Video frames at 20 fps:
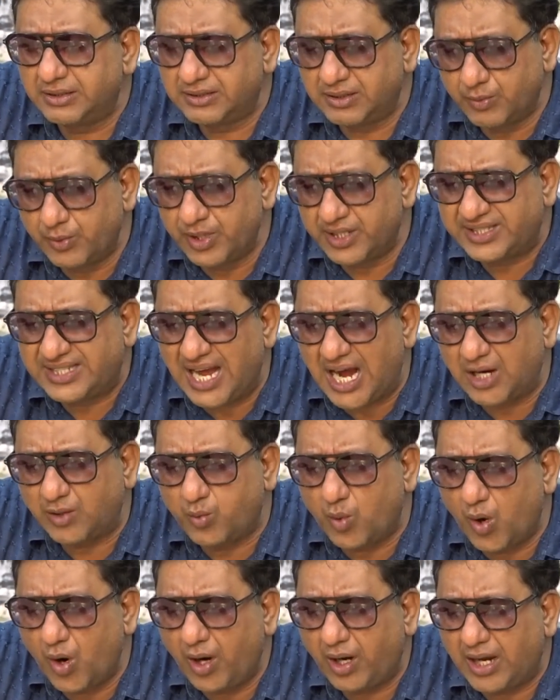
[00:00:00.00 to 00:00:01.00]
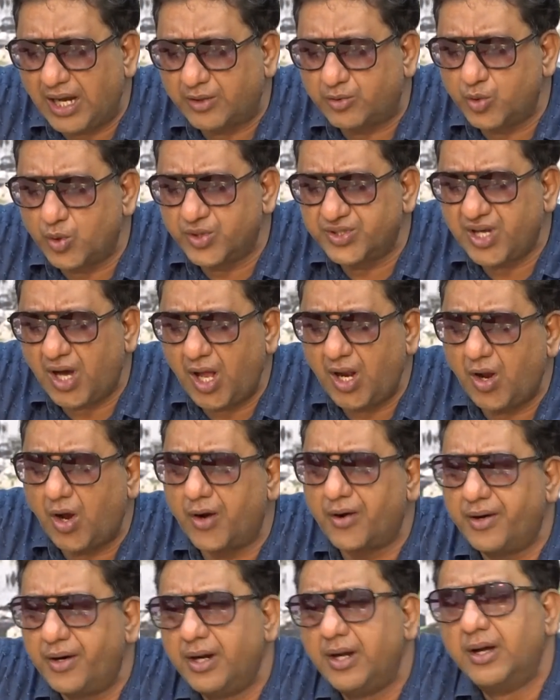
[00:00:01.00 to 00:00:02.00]
work at Rose Hall
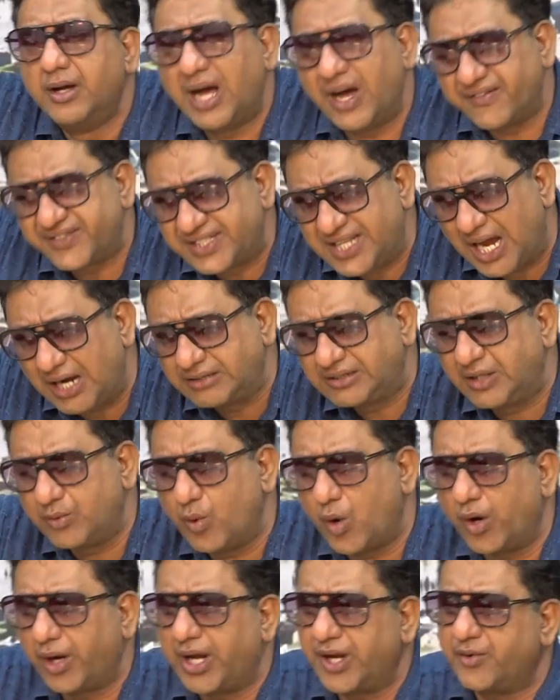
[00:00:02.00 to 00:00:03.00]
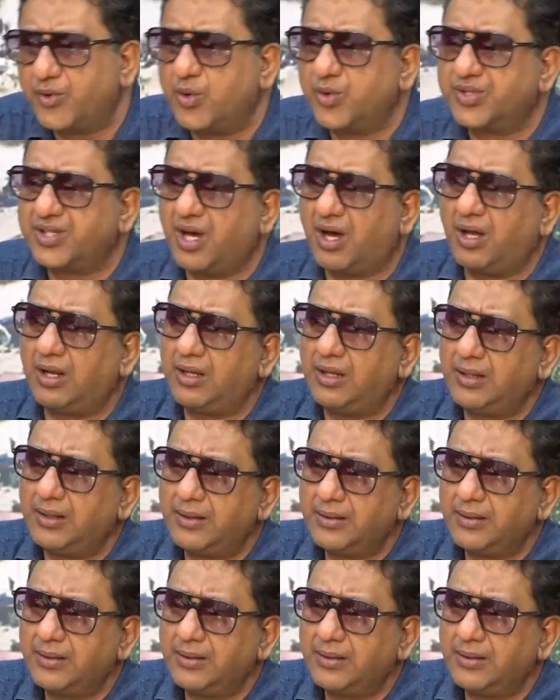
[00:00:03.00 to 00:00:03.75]
or have started work at Rose Hall.